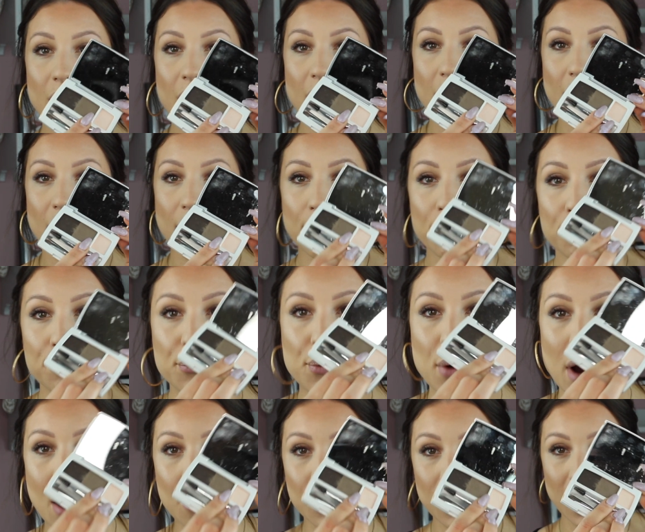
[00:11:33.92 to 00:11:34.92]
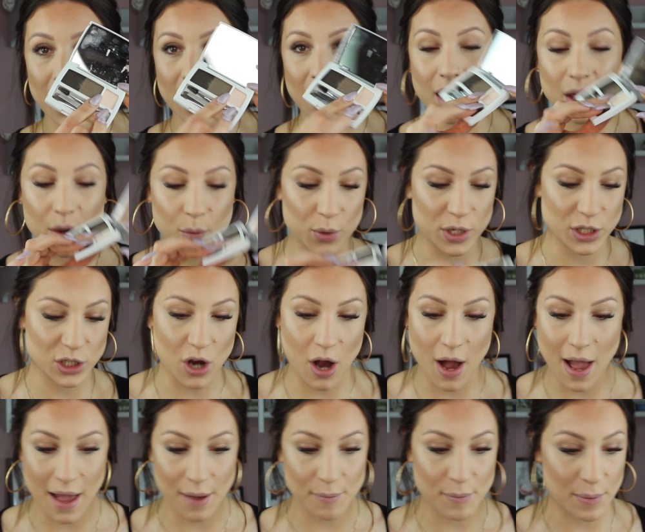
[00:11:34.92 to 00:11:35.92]
brow kit, which
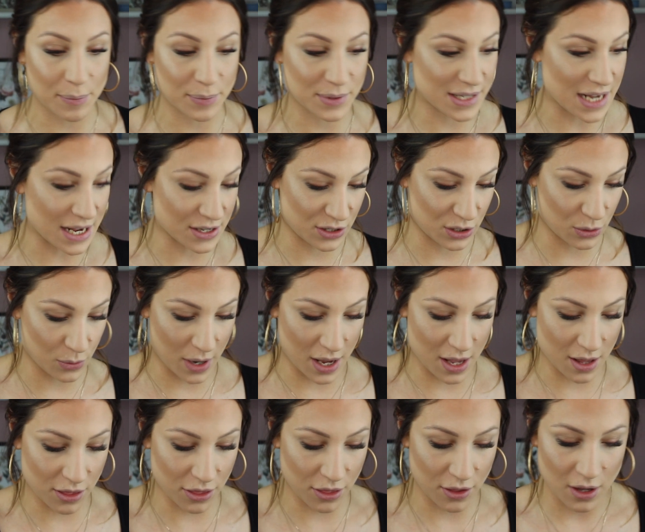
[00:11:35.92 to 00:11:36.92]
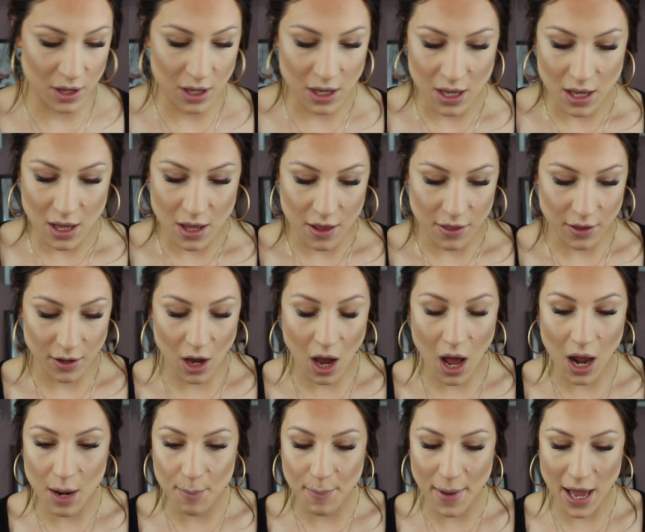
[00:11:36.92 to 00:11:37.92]
I am obsessed with. The
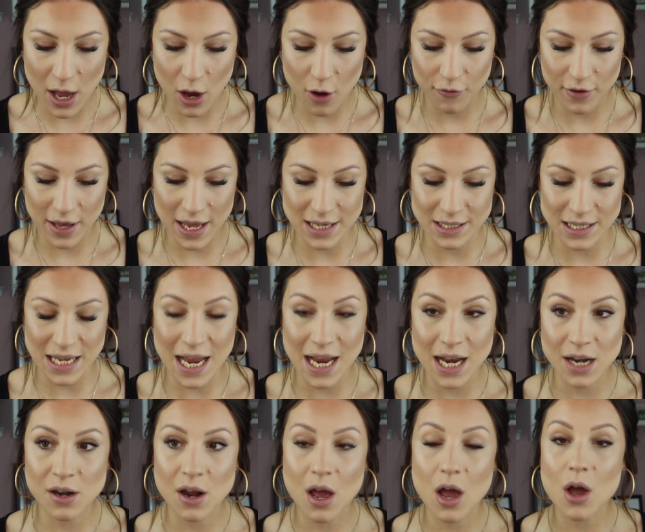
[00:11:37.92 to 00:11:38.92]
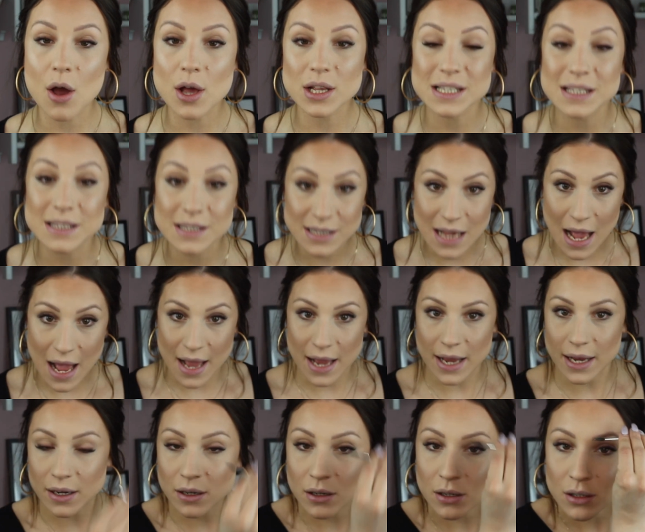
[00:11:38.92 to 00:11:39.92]
colour payoff is
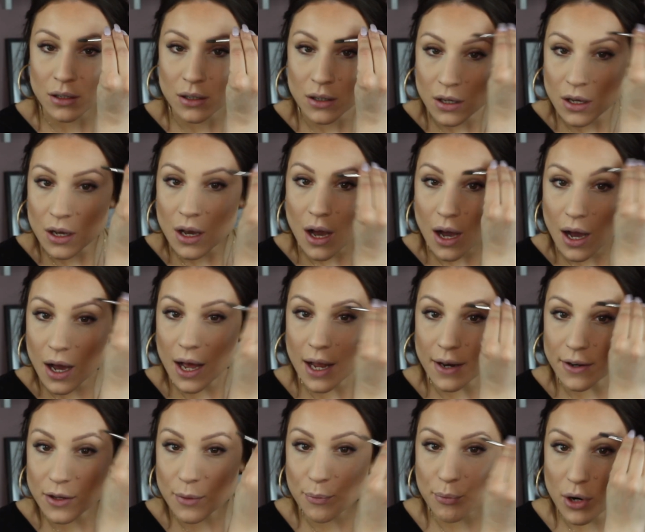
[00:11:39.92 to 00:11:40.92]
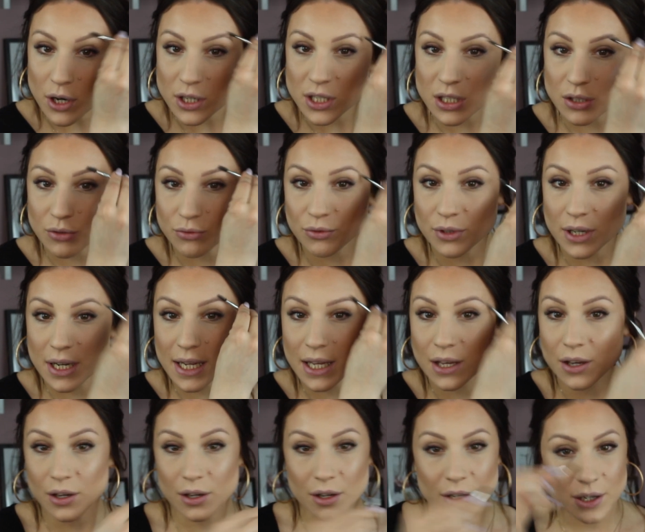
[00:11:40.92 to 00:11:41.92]
insane, and the brushes are really
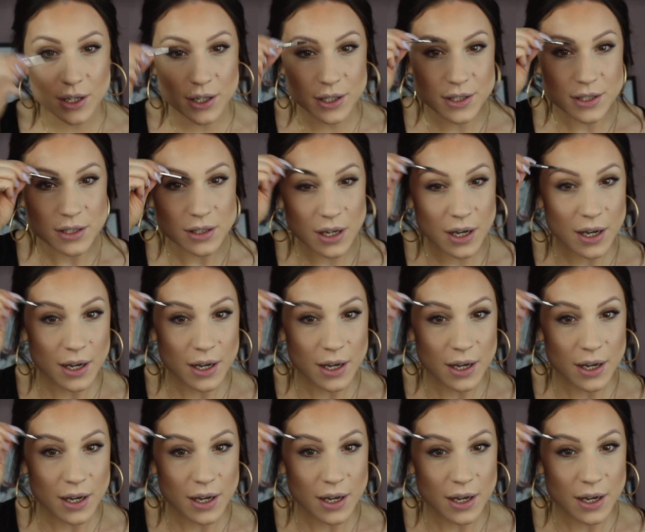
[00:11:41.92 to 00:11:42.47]
good